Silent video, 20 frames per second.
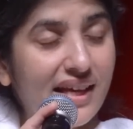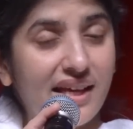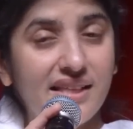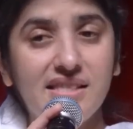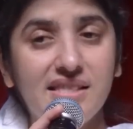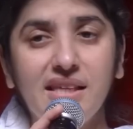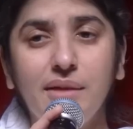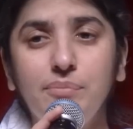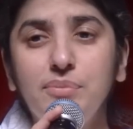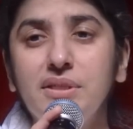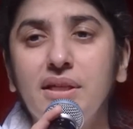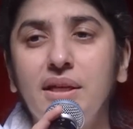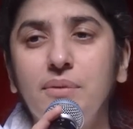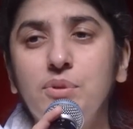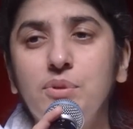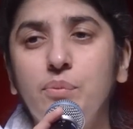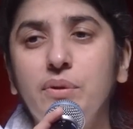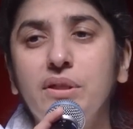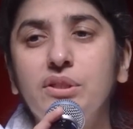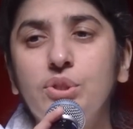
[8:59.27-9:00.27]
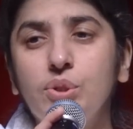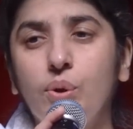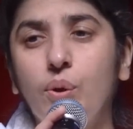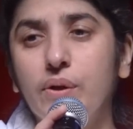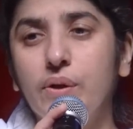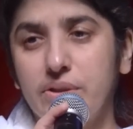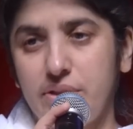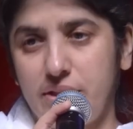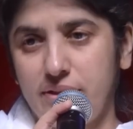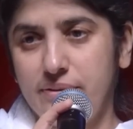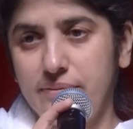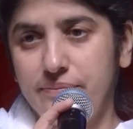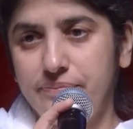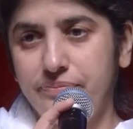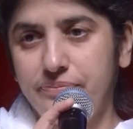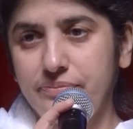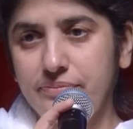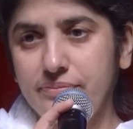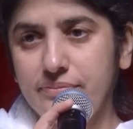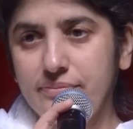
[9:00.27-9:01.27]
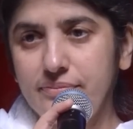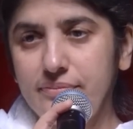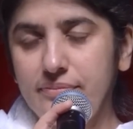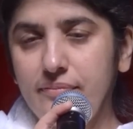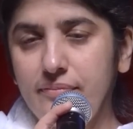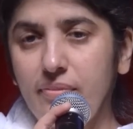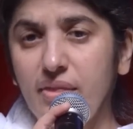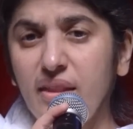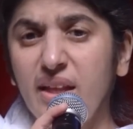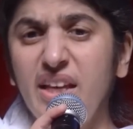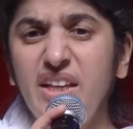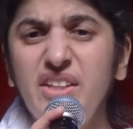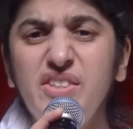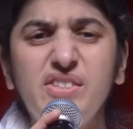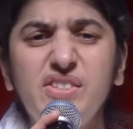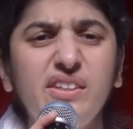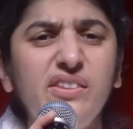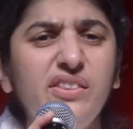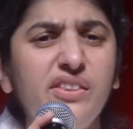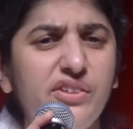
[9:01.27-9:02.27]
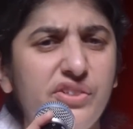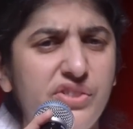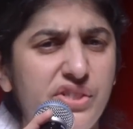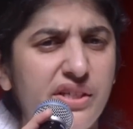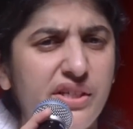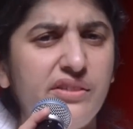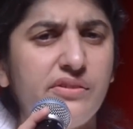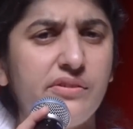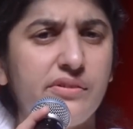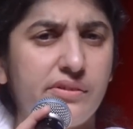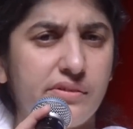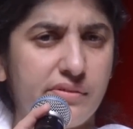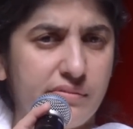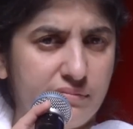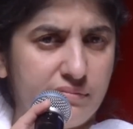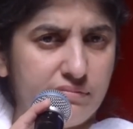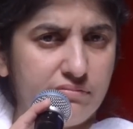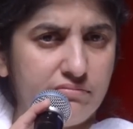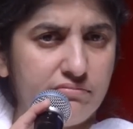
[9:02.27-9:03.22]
and sometimes we are taught it's in the genes.